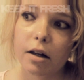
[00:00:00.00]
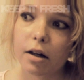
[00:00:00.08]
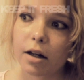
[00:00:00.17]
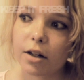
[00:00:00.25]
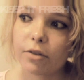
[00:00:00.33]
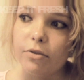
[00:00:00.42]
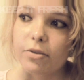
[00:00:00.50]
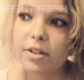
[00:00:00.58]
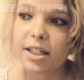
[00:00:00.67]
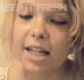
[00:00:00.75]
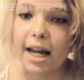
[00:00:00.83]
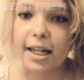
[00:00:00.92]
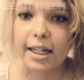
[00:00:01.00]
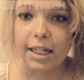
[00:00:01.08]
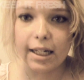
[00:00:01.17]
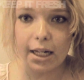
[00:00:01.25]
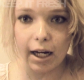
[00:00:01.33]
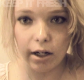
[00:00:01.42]
kind of
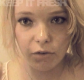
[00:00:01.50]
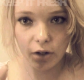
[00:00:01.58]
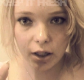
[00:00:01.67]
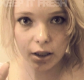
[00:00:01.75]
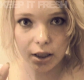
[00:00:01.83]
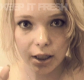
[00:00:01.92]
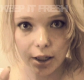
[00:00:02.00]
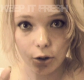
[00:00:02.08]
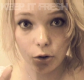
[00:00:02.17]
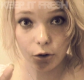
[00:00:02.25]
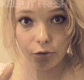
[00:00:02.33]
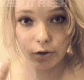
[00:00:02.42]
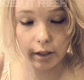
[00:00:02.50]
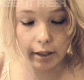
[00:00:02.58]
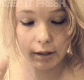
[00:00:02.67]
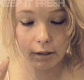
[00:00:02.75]
staticky kind of underlay or overlay